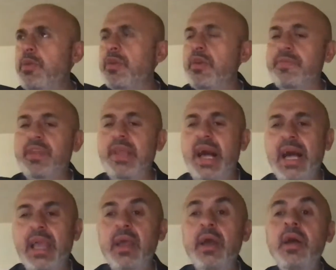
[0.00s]
You deserve to
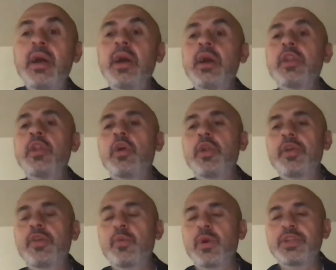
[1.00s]
die.
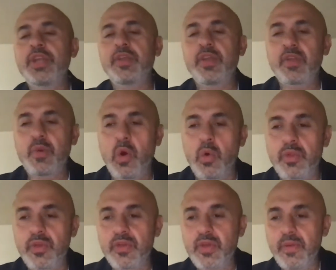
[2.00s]
Notice what Jesus
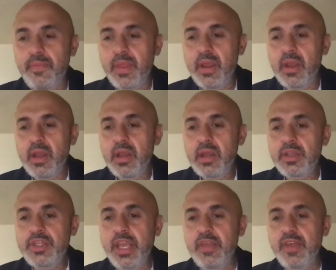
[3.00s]
quotes.
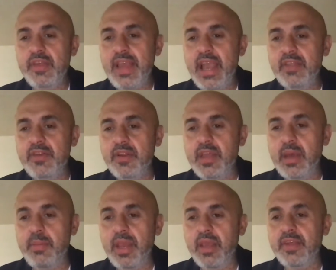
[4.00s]
Jesus answered
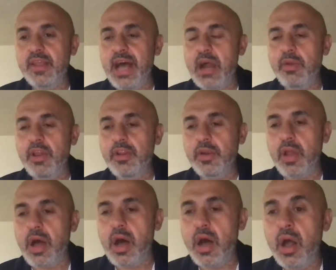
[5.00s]
them, Is it not written in your
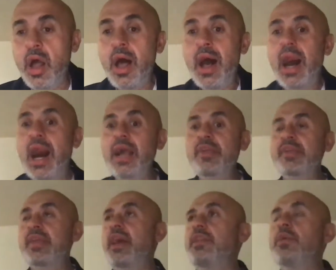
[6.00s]
law? I
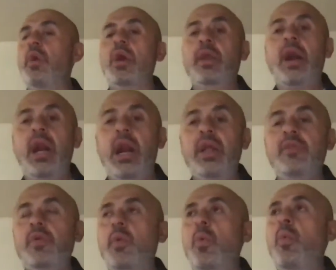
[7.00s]
said you are
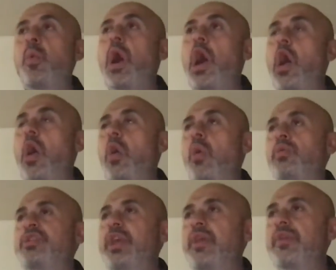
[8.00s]
gods.
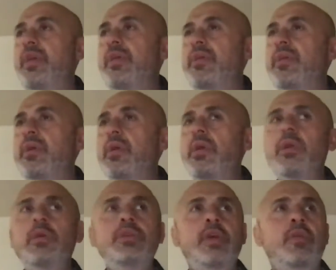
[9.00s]
Whoa, Jesus.
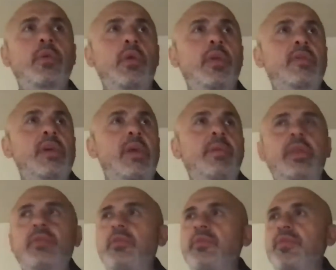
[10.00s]
You just quoted Psalm
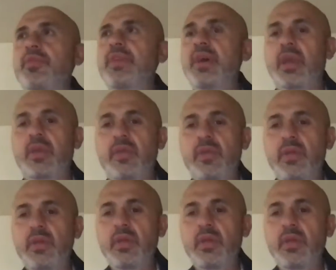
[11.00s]
82, verse 6.